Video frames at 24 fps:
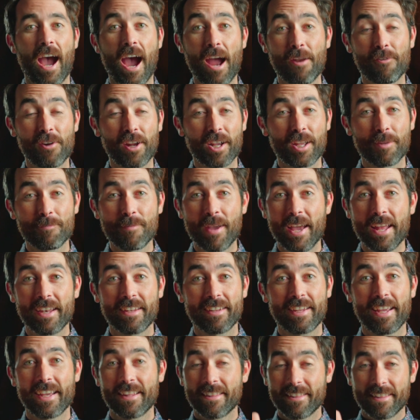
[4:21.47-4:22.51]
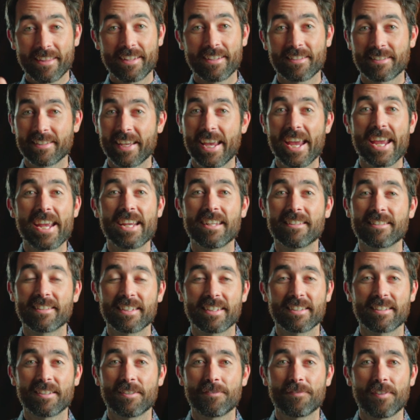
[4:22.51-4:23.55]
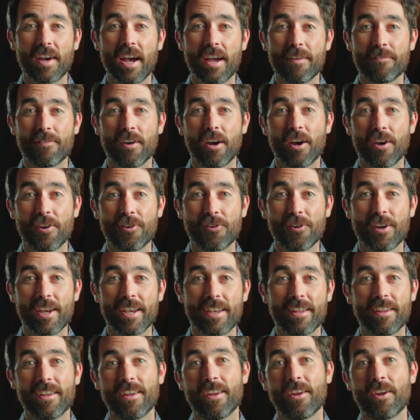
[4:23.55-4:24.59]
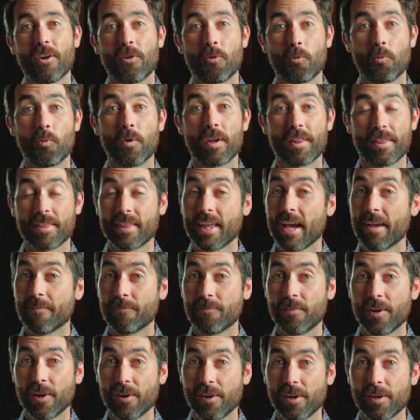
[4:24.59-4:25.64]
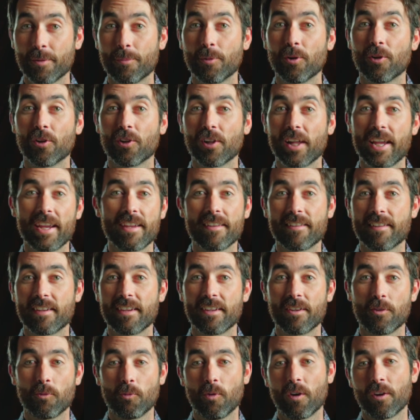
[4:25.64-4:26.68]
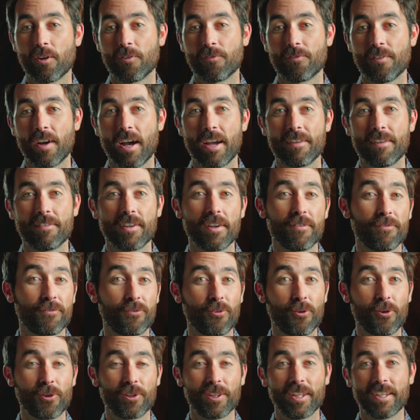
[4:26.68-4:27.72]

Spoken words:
I recommend getting this a6500 with that variable 18-105 f4